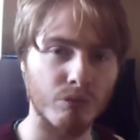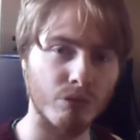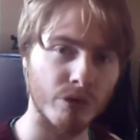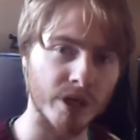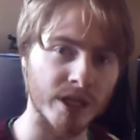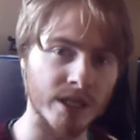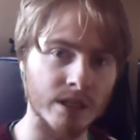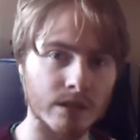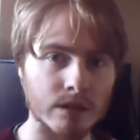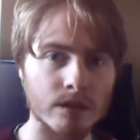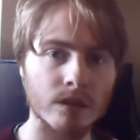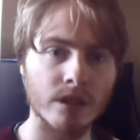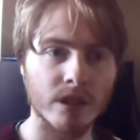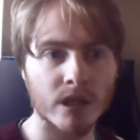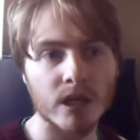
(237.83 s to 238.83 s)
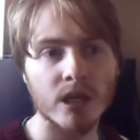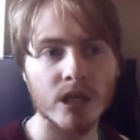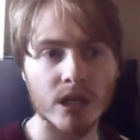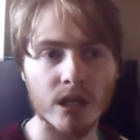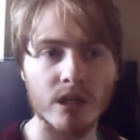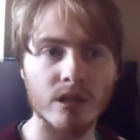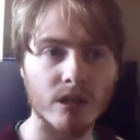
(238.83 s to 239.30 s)
pretty,
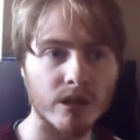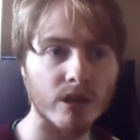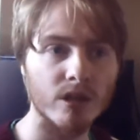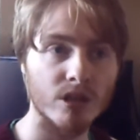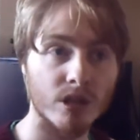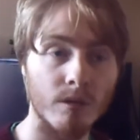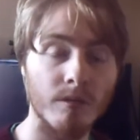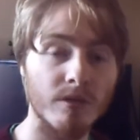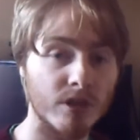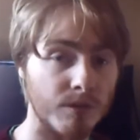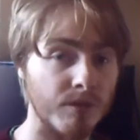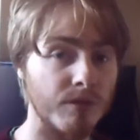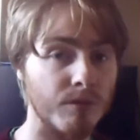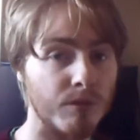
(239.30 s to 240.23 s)
Some some